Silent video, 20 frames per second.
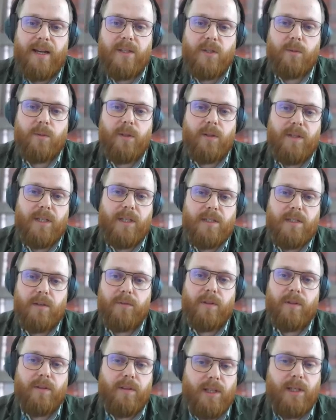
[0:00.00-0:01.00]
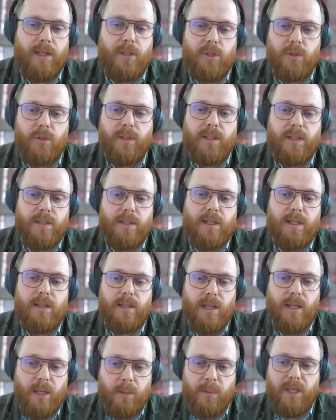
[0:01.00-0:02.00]
And it's all of these different things you can see
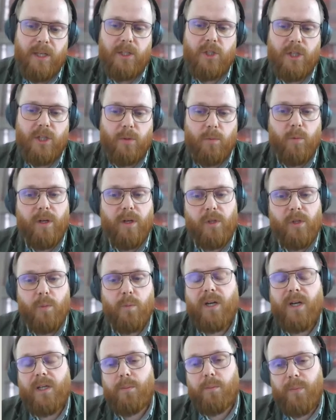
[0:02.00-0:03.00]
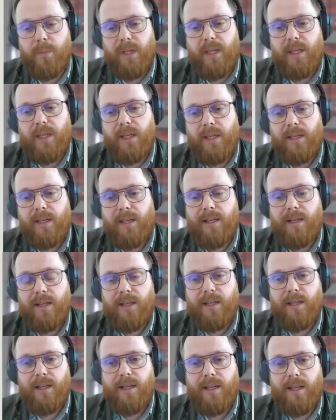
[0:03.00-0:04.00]
in the image and where you might be
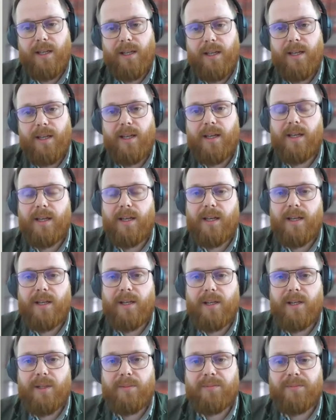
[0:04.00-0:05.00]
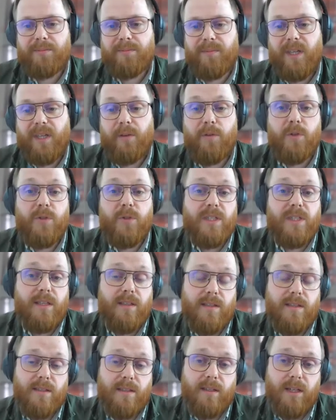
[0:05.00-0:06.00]
if you
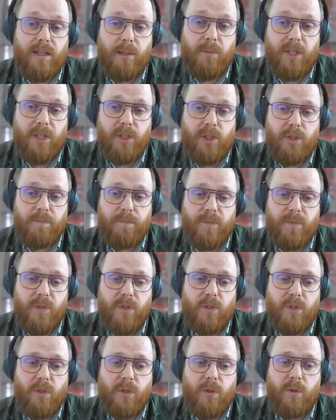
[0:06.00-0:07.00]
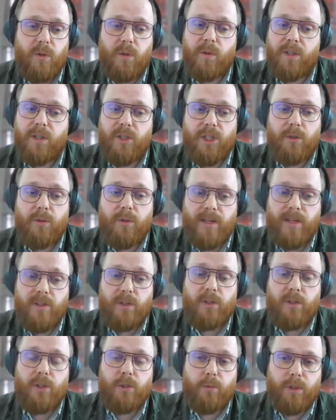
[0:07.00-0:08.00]
see this in the image. So in
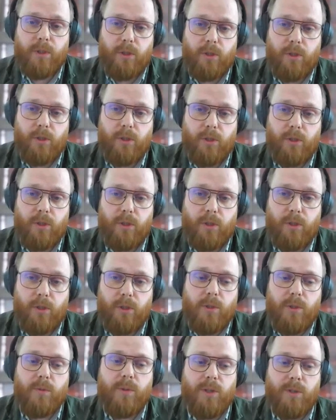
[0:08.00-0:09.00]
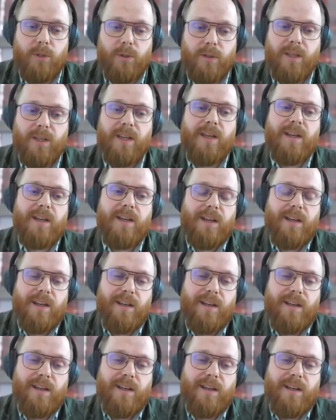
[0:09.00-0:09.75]
GeoGuessr, you would look down and you would look,